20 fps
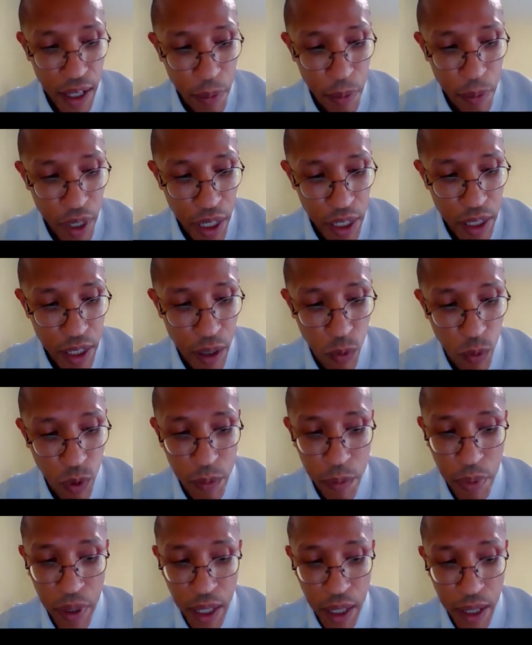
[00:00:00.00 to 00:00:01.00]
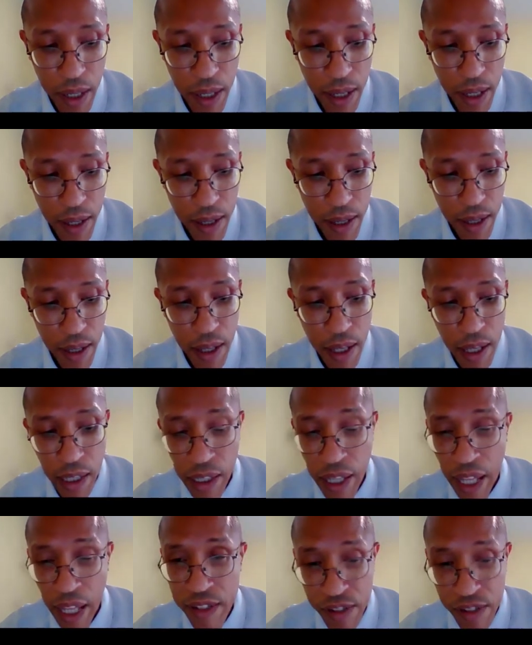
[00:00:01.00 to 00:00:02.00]
the predicate would be
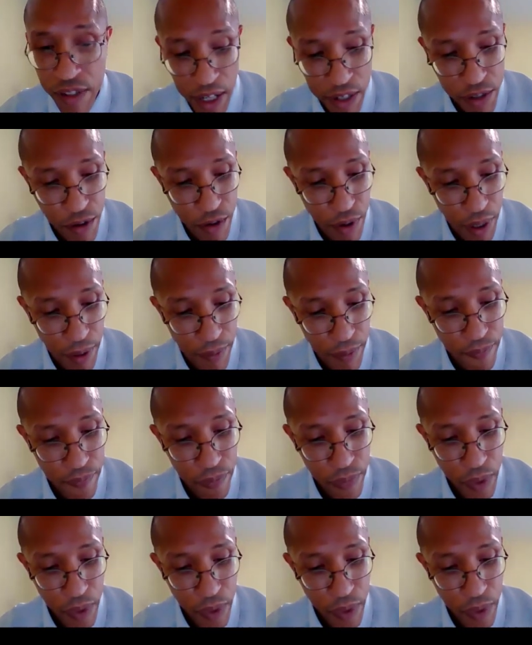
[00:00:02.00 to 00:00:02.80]
likes ice cream.